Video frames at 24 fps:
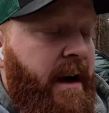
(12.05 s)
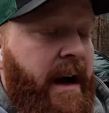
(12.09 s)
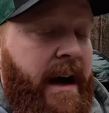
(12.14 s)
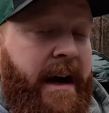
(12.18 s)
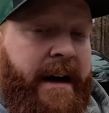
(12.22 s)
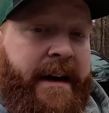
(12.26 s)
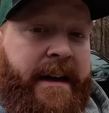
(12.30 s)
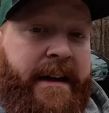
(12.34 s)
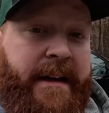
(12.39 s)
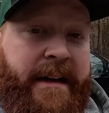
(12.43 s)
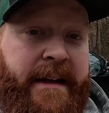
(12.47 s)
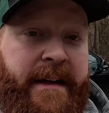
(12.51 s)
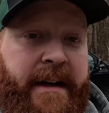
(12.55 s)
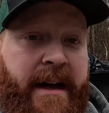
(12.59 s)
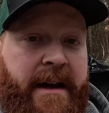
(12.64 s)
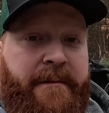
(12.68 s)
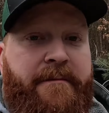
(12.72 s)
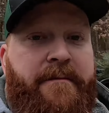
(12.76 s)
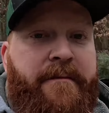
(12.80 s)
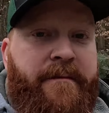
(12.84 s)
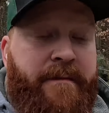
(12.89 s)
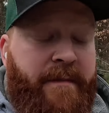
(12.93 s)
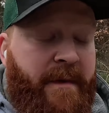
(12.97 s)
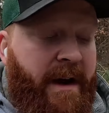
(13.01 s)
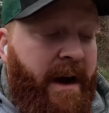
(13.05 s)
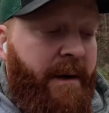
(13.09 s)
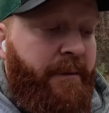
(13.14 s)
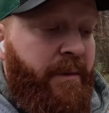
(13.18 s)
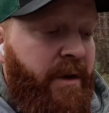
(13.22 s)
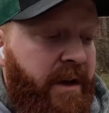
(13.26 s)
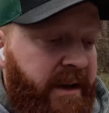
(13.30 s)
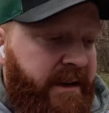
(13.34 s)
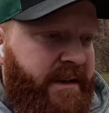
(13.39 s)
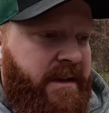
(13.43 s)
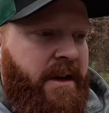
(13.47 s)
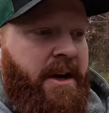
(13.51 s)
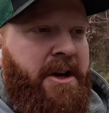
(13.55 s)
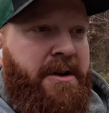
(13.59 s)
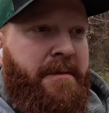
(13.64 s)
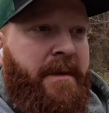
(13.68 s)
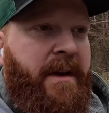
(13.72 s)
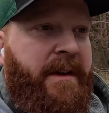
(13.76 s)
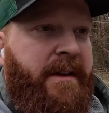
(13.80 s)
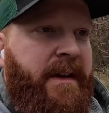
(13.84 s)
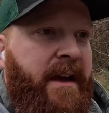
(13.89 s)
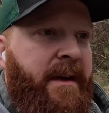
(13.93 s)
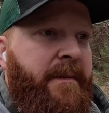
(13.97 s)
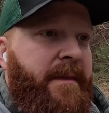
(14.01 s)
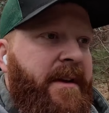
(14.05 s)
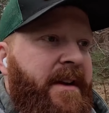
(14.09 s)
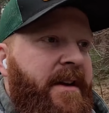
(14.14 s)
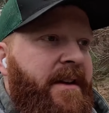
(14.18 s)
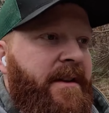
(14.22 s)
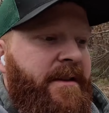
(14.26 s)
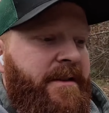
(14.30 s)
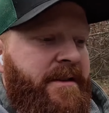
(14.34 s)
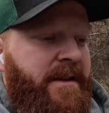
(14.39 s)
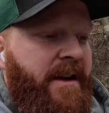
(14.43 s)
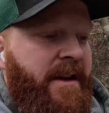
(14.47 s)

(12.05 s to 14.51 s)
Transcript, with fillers: on it and I'm I'm really sorry about that because